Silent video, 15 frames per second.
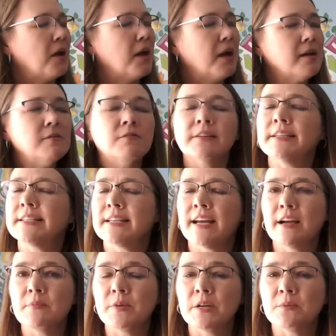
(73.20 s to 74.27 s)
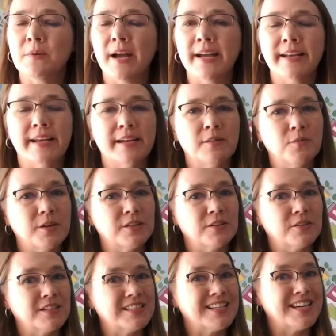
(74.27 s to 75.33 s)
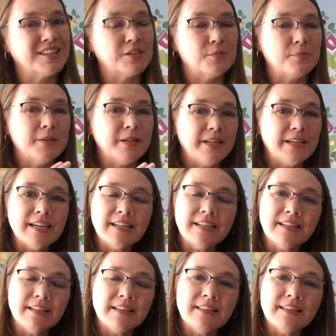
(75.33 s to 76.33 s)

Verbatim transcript: every time we write it, whether it's at the beginning